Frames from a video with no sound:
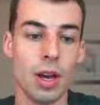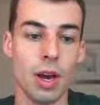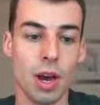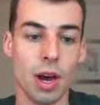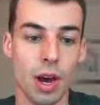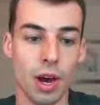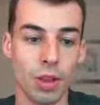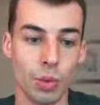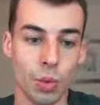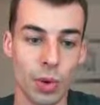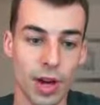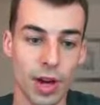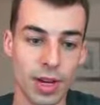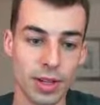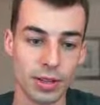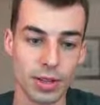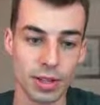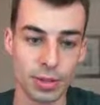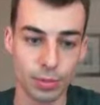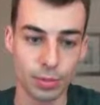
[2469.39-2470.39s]
Otherwise,
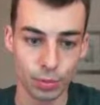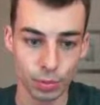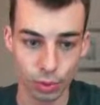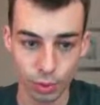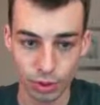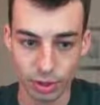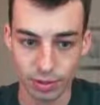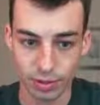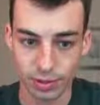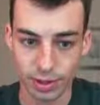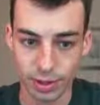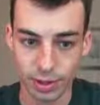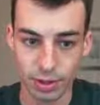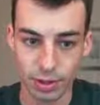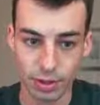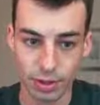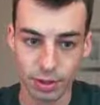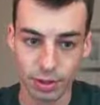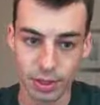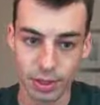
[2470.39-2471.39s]
int
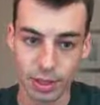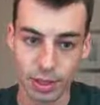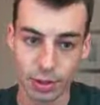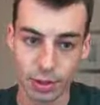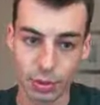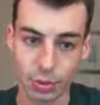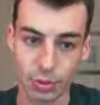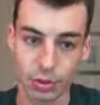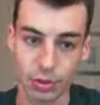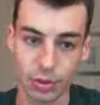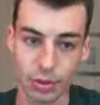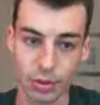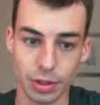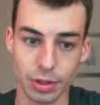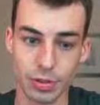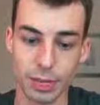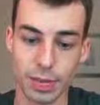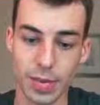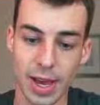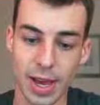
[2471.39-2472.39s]
previous equals
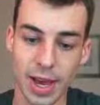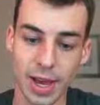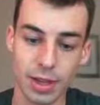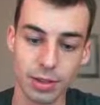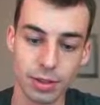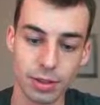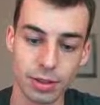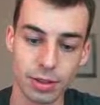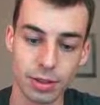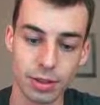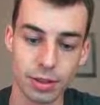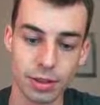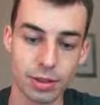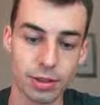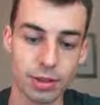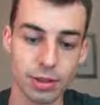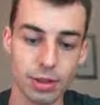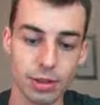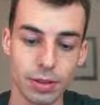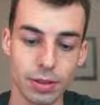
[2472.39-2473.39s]
mask
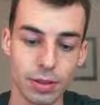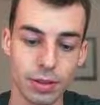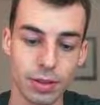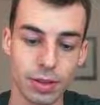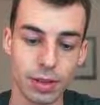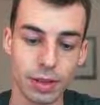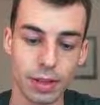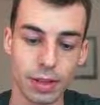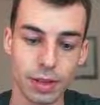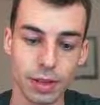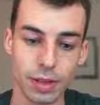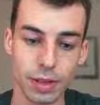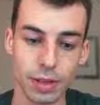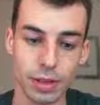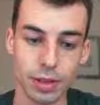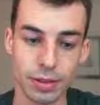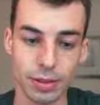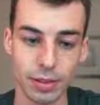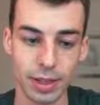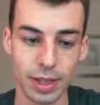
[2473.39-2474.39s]

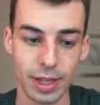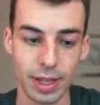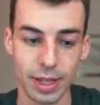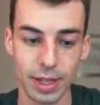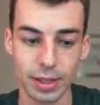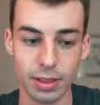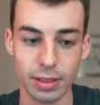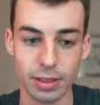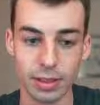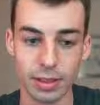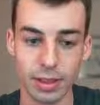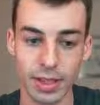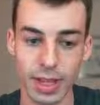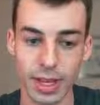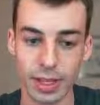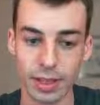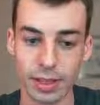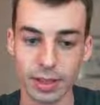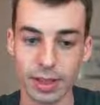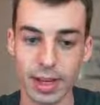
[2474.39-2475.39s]
and
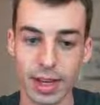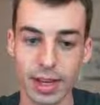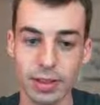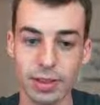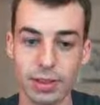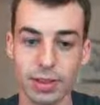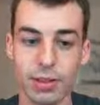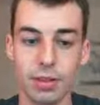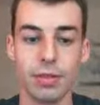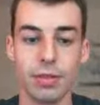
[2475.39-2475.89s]
not last.